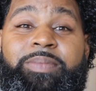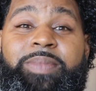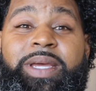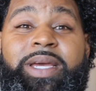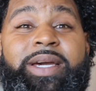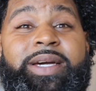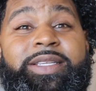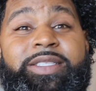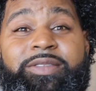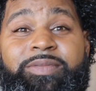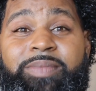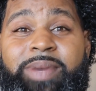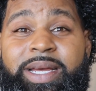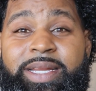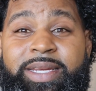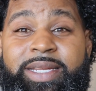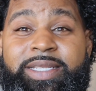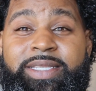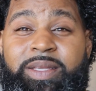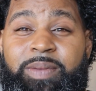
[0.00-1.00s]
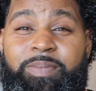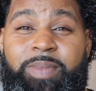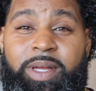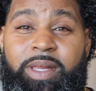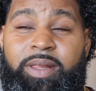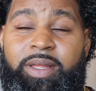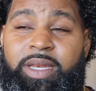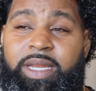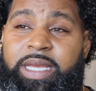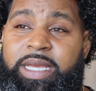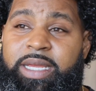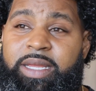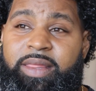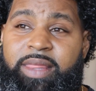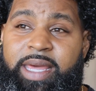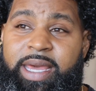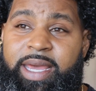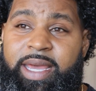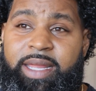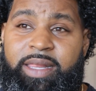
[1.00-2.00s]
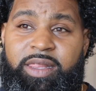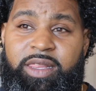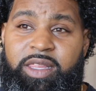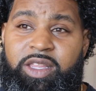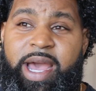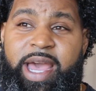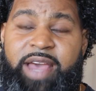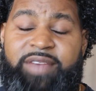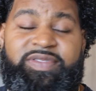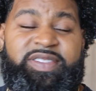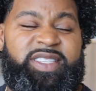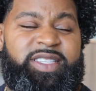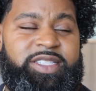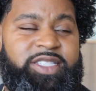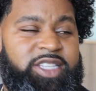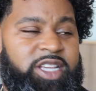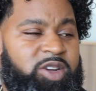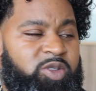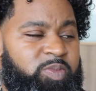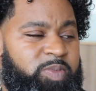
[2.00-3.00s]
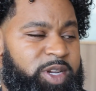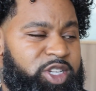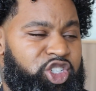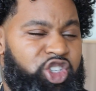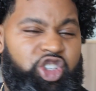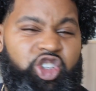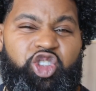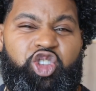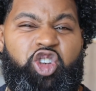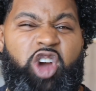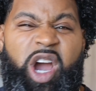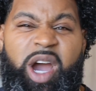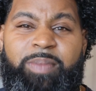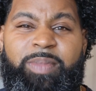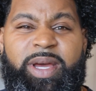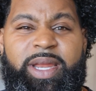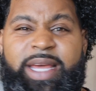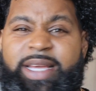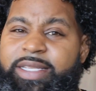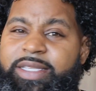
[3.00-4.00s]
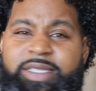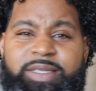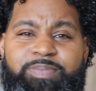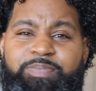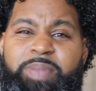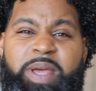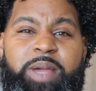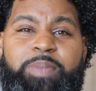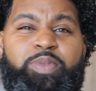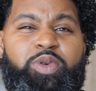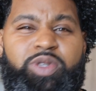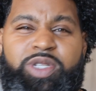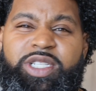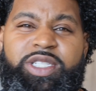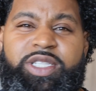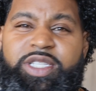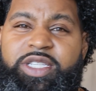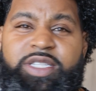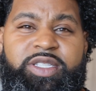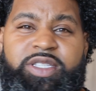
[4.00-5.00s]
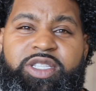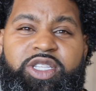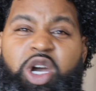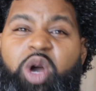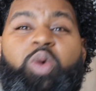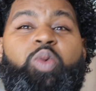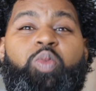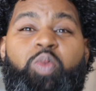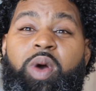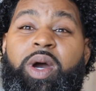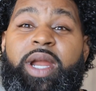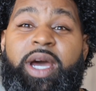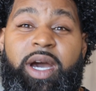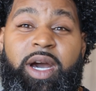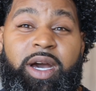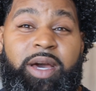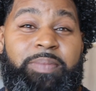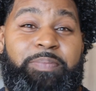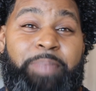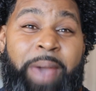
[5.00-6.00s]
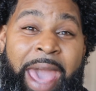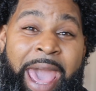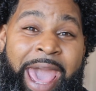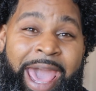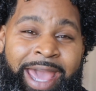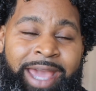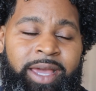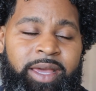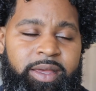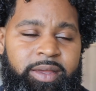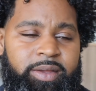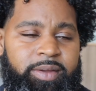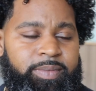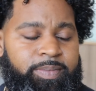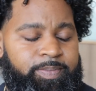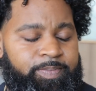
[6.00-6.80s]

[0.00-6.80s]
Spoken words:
because of my disability, that I have so much trauma that people just don't want to unpack.